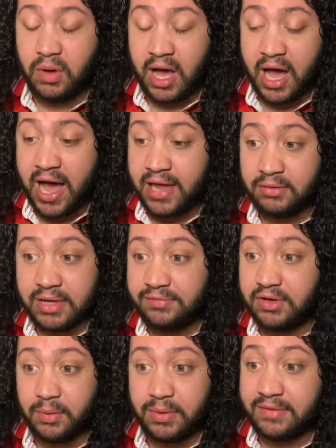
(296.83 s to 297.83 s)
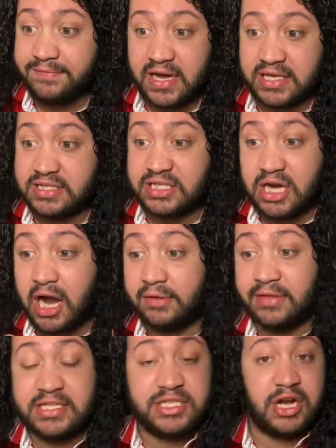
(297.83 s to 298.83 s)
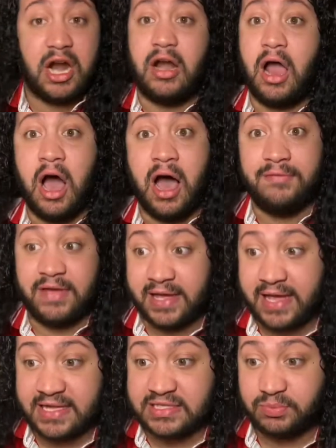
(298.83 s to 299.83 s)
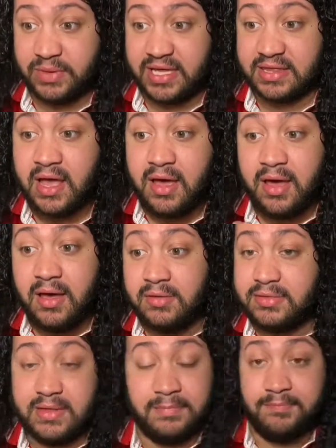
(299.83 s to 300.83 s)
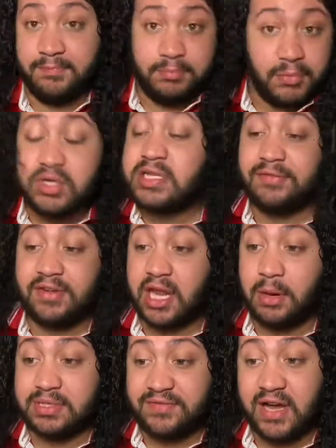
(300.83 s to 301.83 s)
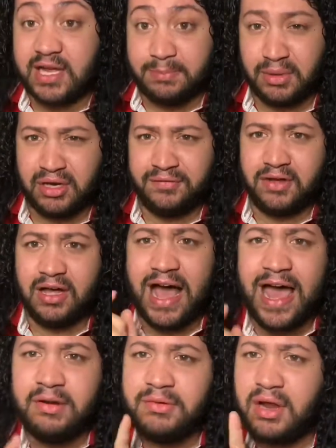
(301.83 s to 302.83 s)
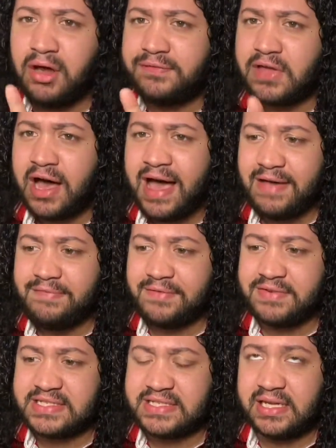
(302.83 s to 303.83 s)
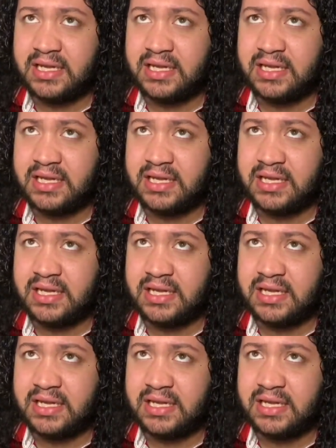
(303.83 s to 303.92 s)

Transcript: I don't even know where to fucking start. Let's start off, I guess, with the music video was fucking beautiful. I don't know if y'all have ever seen,